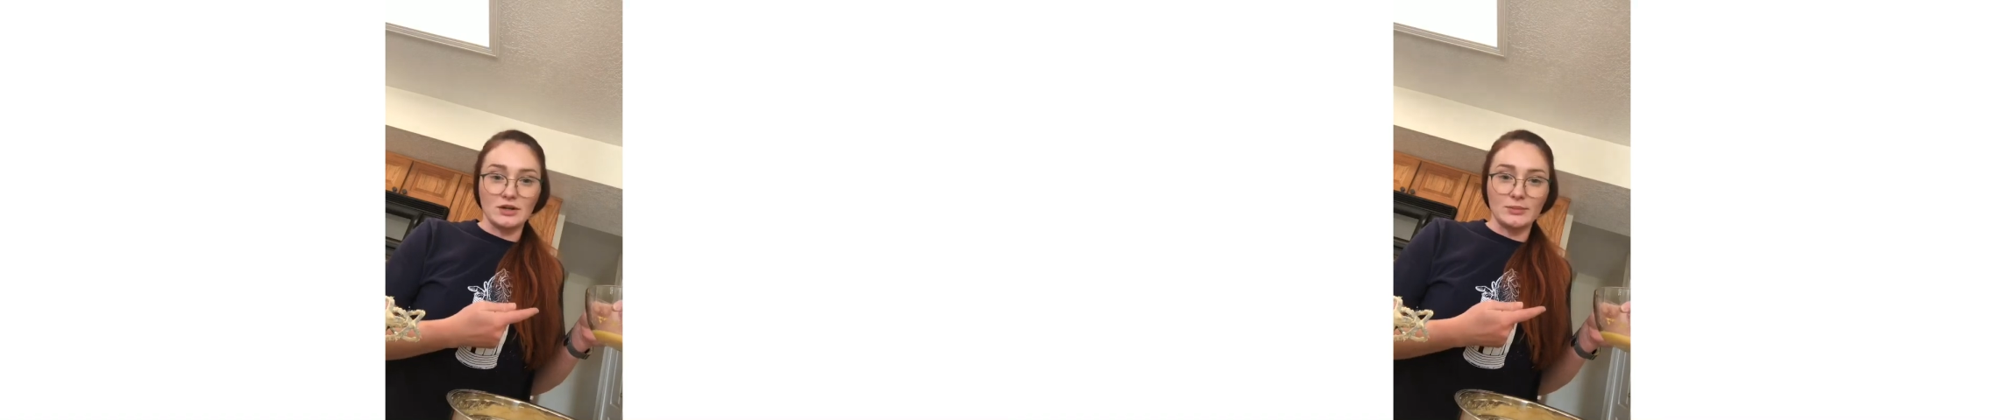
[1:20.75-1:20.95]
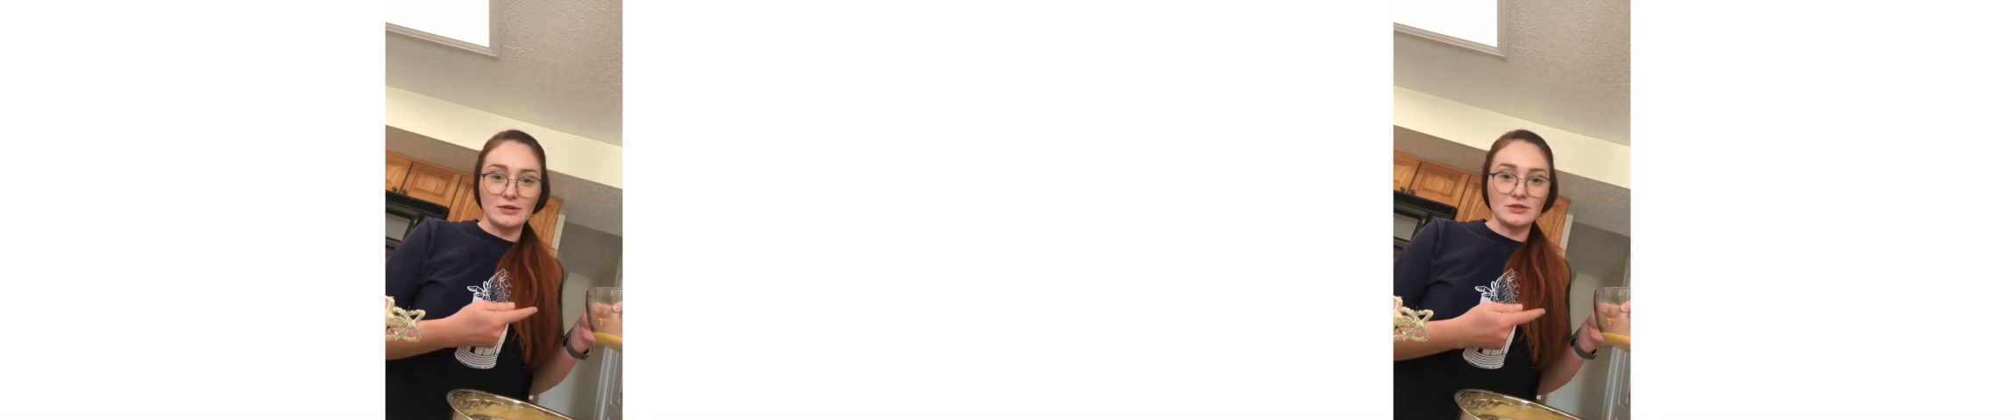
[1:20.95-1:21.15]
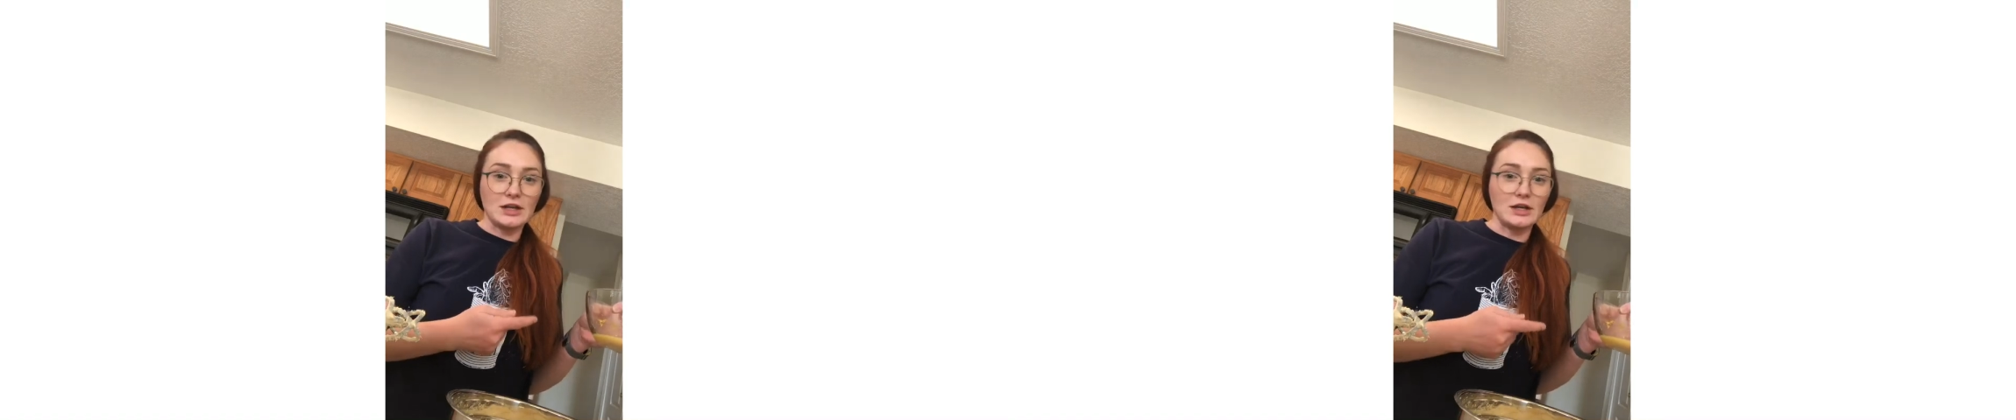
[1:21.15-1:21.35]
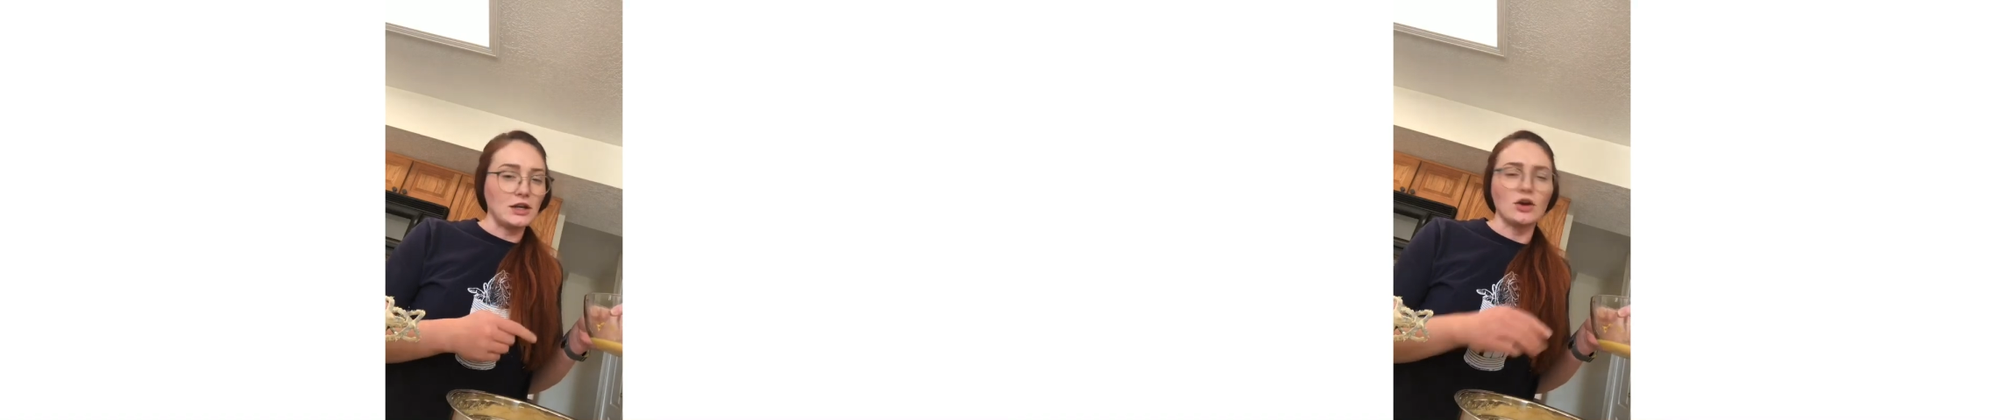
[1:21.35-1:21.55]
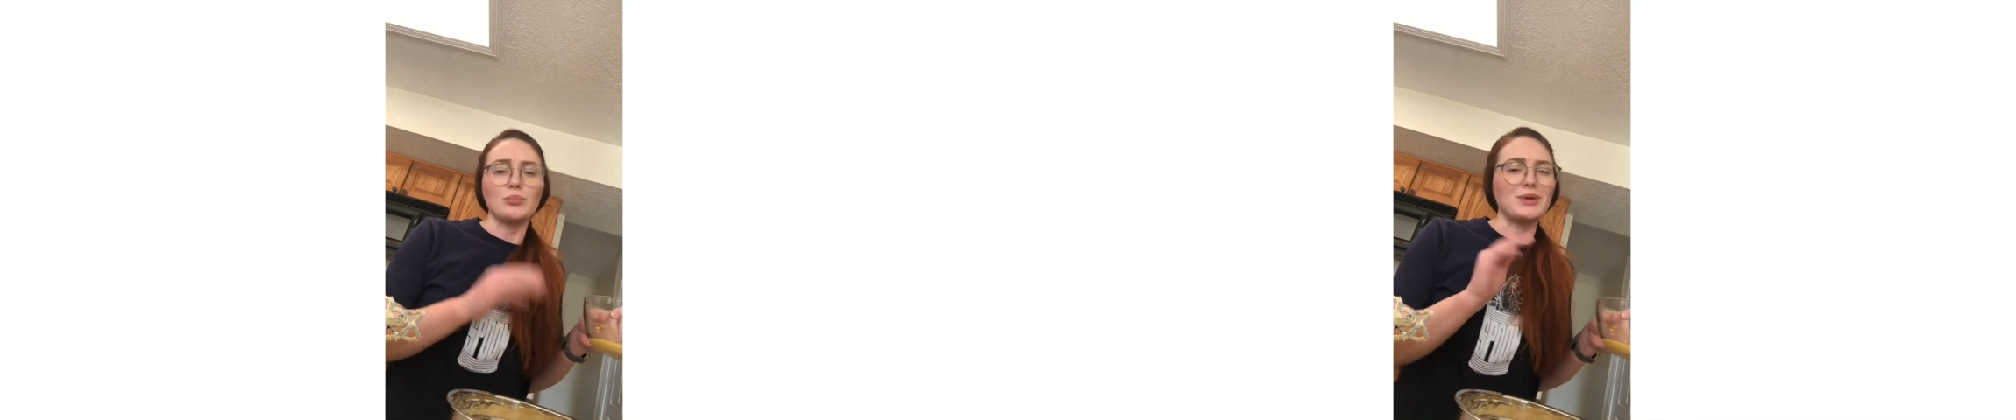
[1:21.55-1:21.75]
bit of skin in
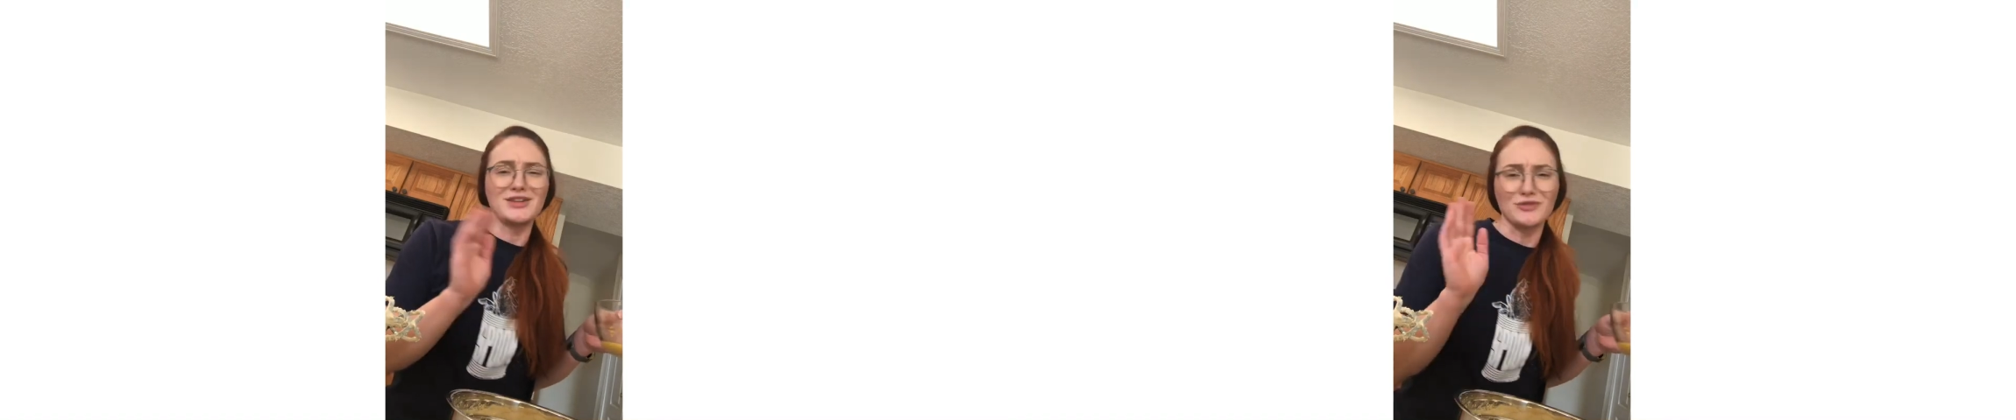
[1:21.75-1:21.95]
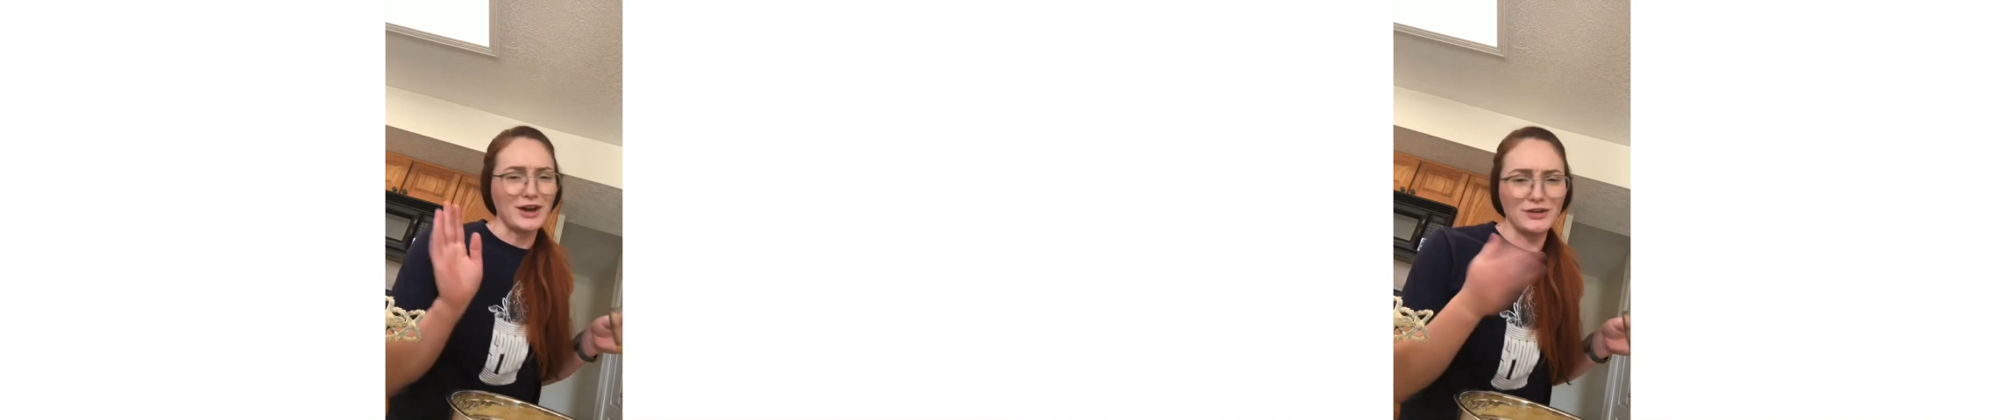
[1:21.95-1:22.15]
here, but it's fine.